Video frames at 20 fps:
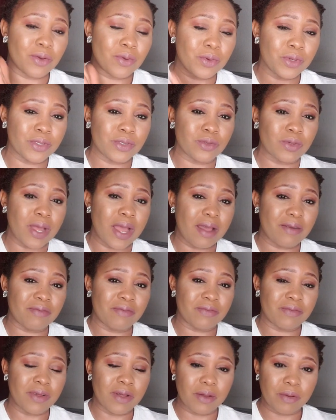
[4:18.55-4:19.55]
going to
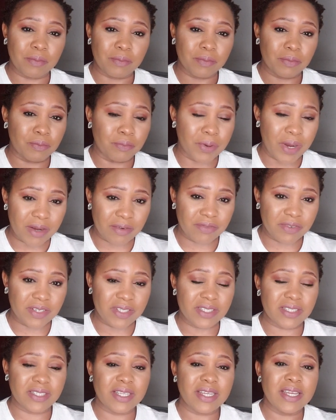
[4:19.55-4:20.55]
have
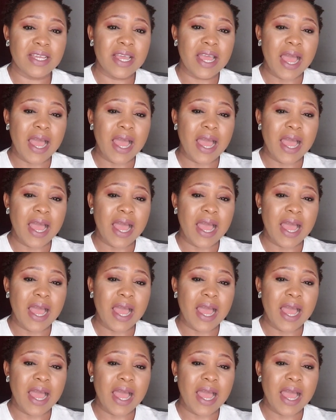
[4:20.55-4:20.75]
breakfast,